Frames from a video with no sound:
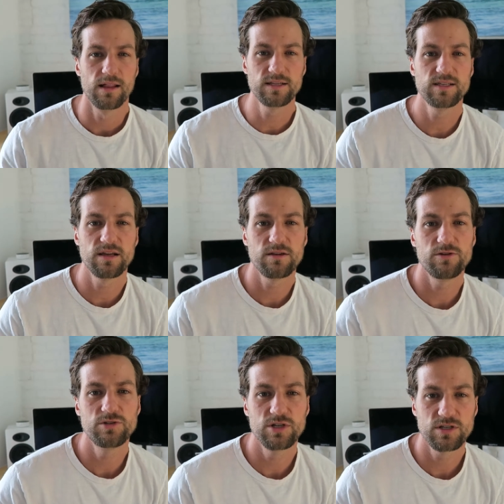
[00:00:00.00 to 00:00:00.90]
Let's say
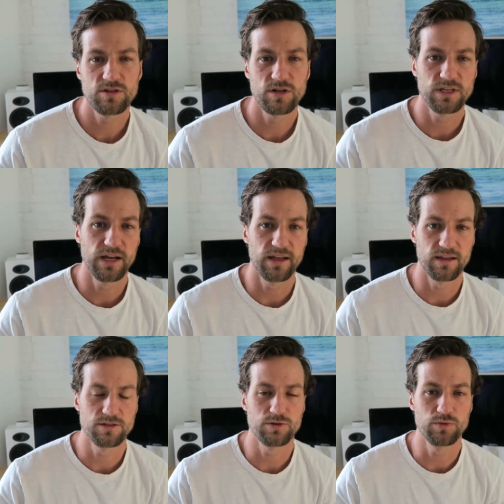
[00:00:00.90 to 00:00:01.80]
you just started
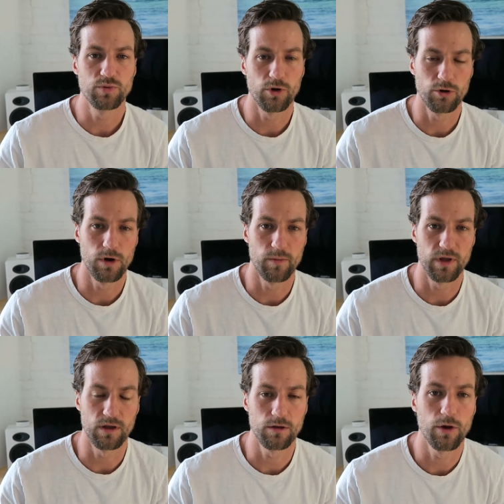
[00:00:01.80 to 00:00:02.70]
getting into
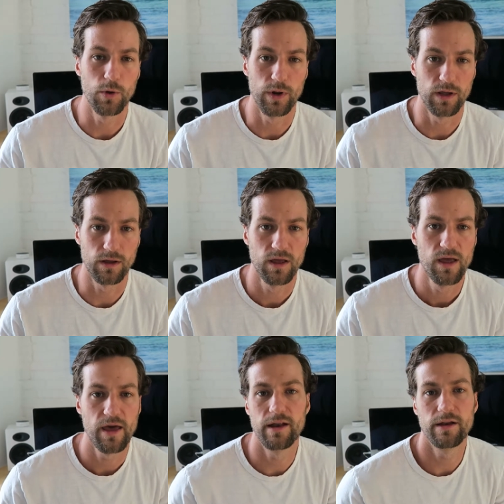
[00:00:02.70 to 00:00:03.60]
programming and coding
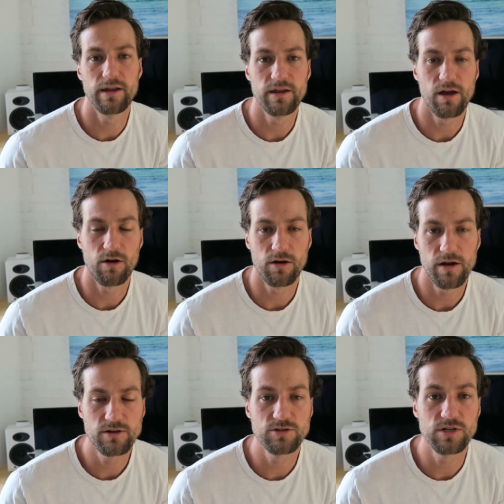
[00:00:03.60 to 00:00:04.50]
and
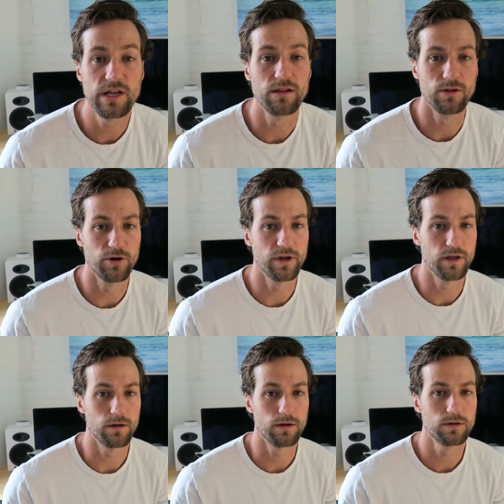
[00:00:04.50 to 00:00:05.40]
are interested in
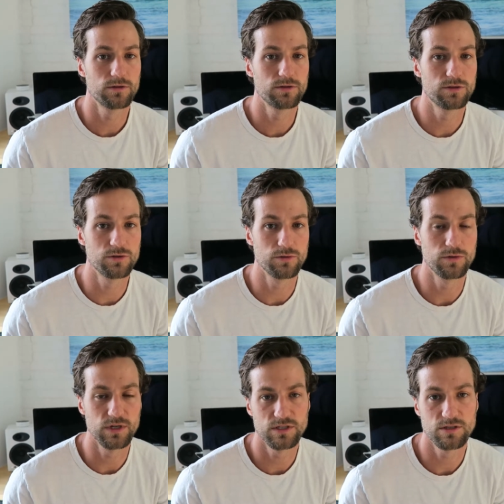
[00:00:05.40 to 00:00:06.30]
learning to
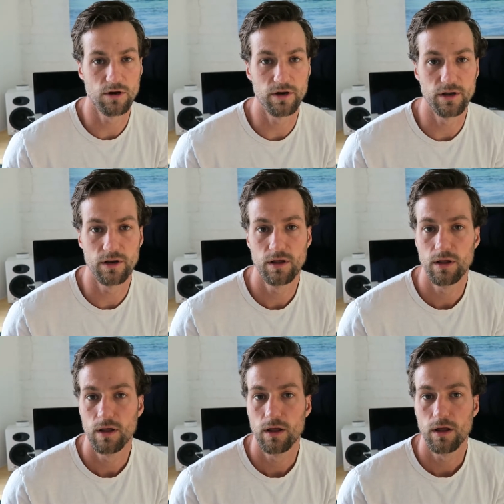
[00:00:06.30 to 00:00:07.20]
get started
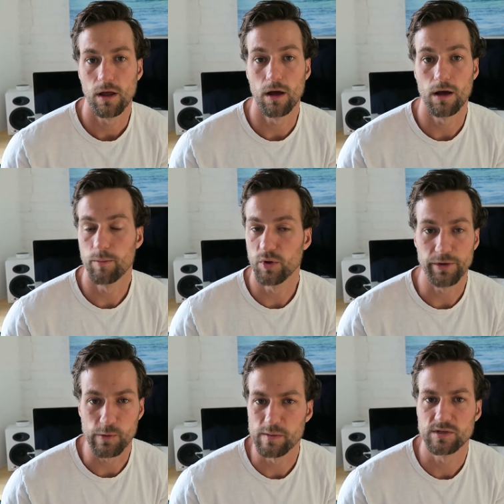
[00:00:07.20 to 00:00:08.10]
uh,
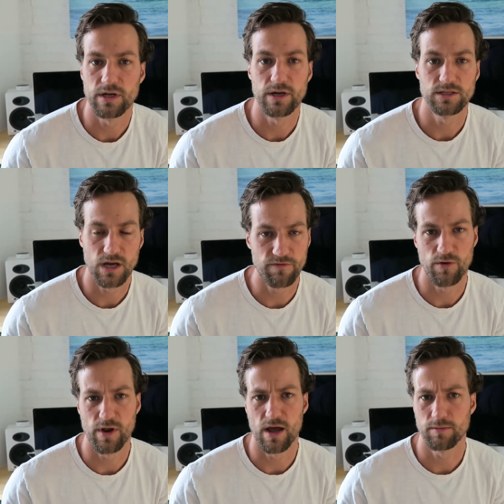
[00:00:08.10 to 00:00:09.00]
building websites,
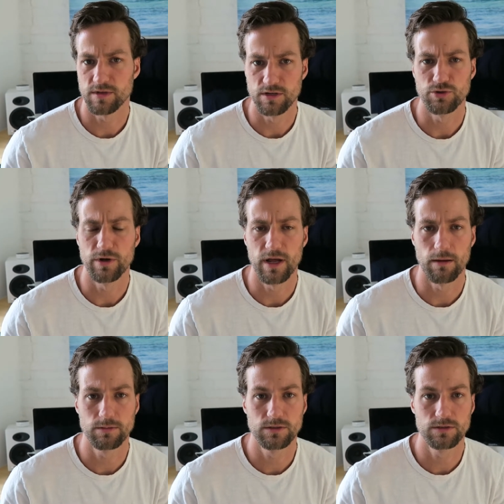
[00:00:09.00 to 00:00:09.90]
iPhone apps, Android
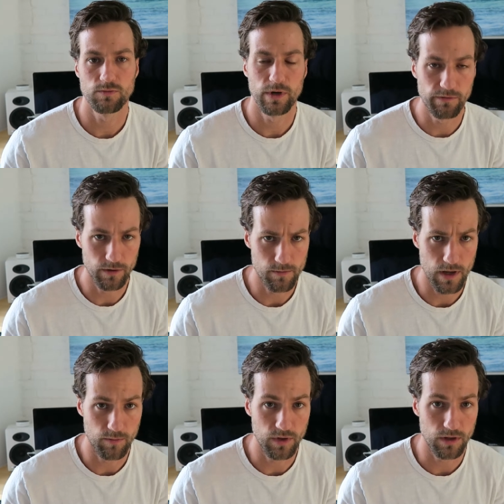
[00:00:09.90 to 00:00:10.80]
apps, whatever it
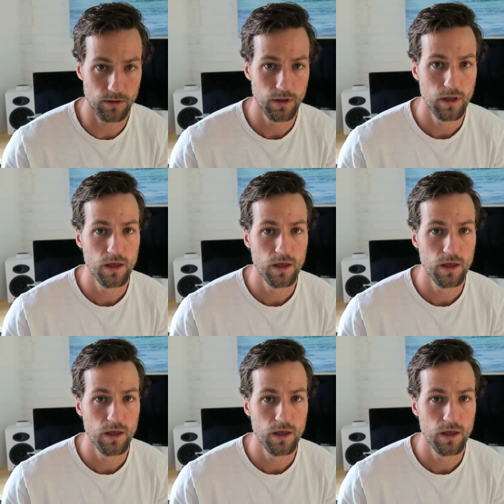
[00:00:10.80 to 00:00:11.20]
may be.